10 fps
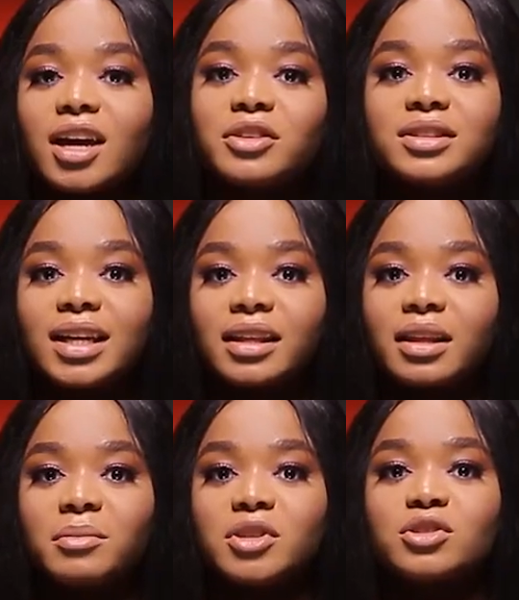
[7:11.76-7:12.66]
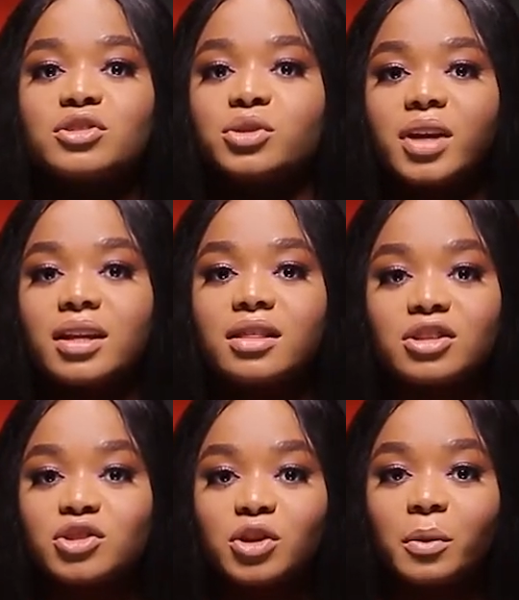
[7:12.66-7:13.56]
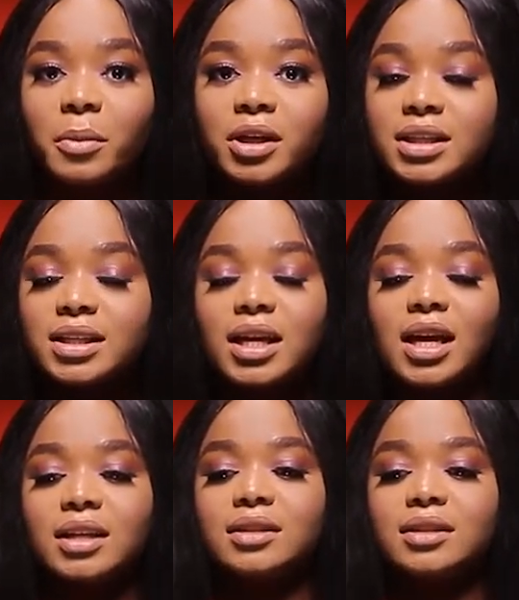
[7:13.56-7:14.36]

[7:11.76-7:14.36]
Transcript: I don't like them. They don't do anything to your body.